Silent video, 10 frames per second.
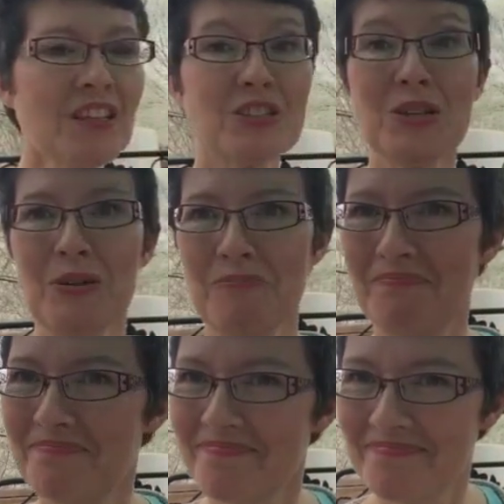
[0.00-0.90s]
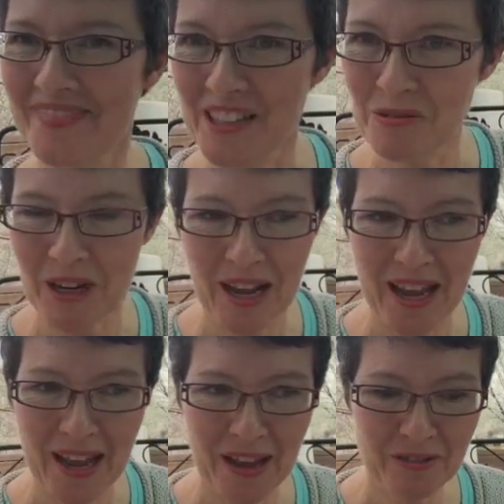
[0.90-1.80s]
So that's what I
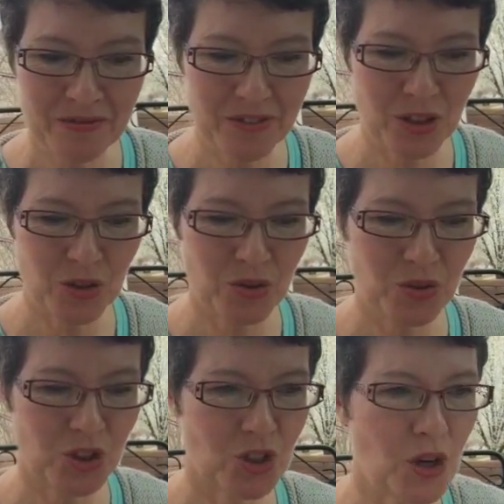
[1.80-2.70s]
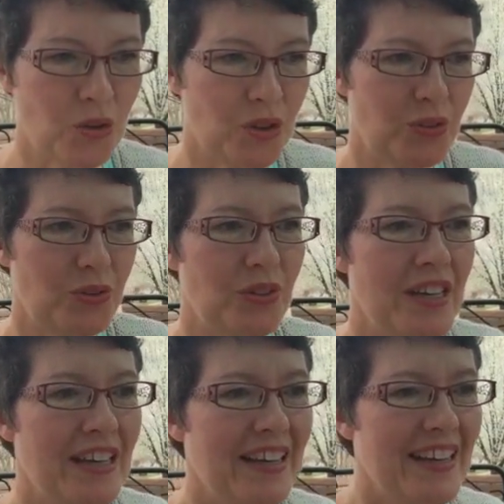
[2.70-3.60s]
have to show you
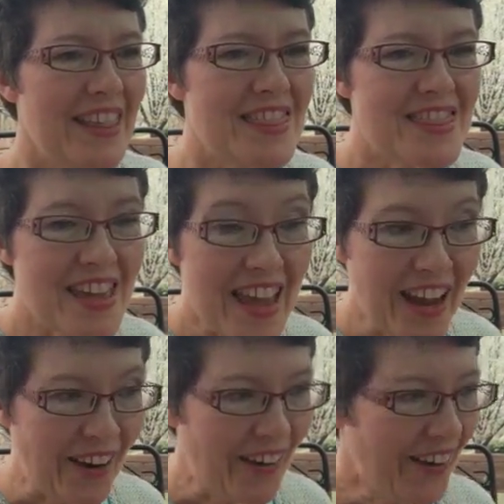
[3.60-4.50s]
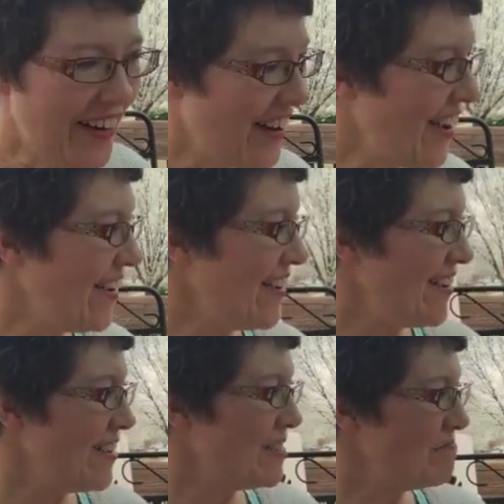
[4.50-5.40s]
there.
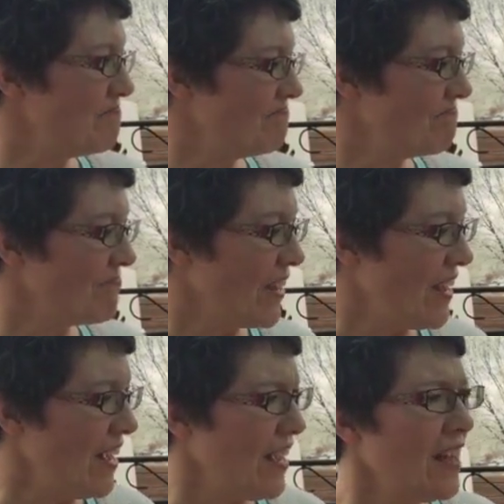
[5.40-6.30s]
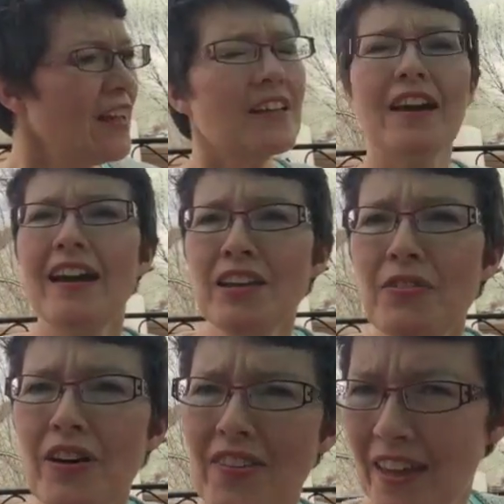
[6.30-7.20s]
Kind
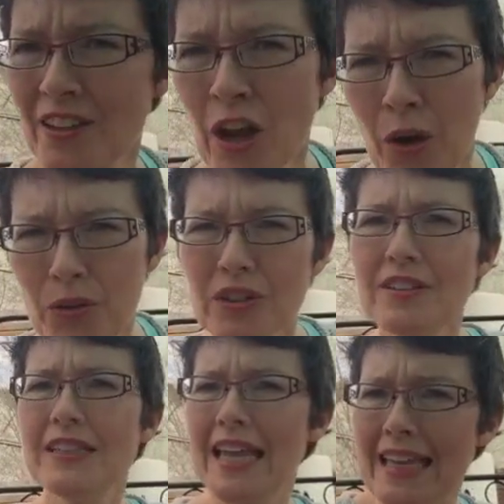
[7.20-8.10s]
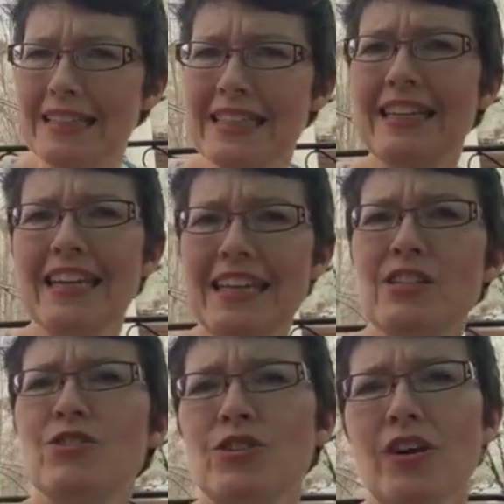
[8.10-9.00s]
of on that note, Lent and
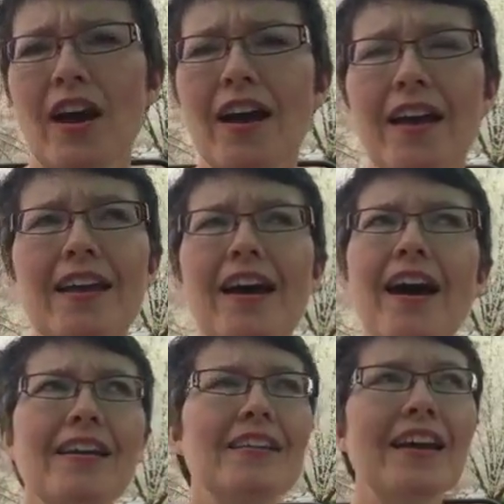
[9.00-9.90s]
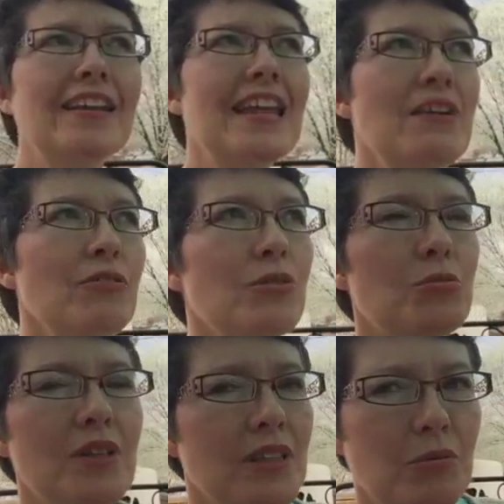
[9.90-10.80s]
Easter. I never
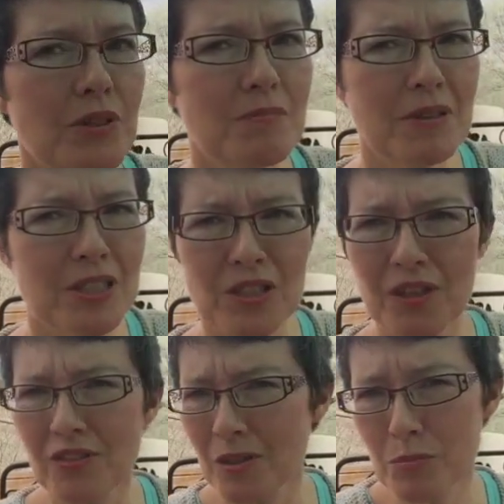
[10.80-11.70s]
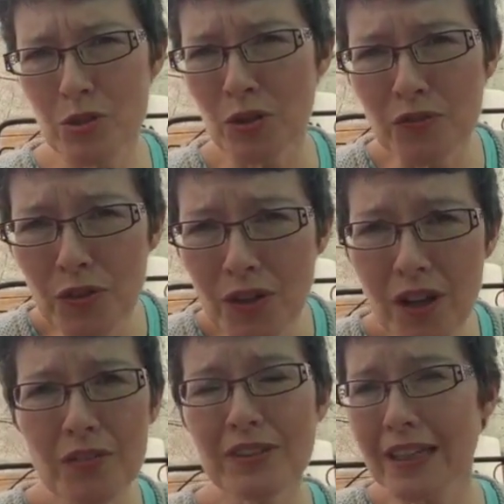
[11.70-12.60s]
really was much of an observer
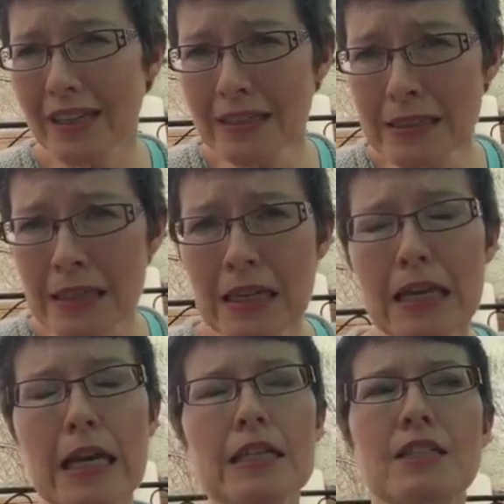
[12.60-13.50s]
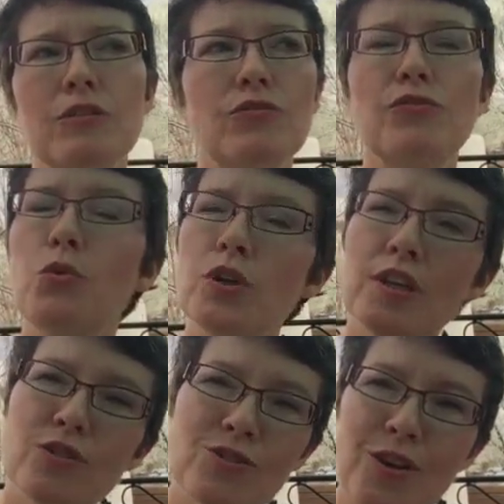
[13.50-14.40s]
of Lent until 4
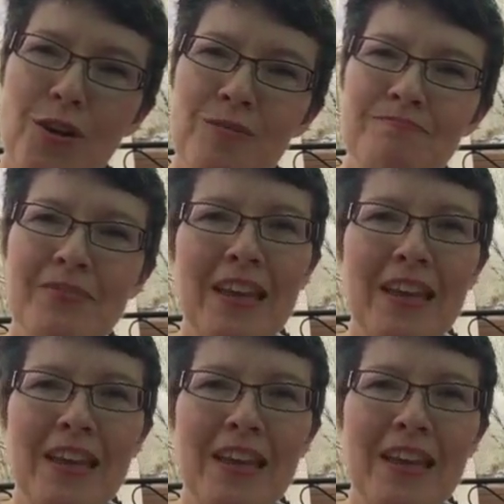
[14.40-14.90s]
years ago.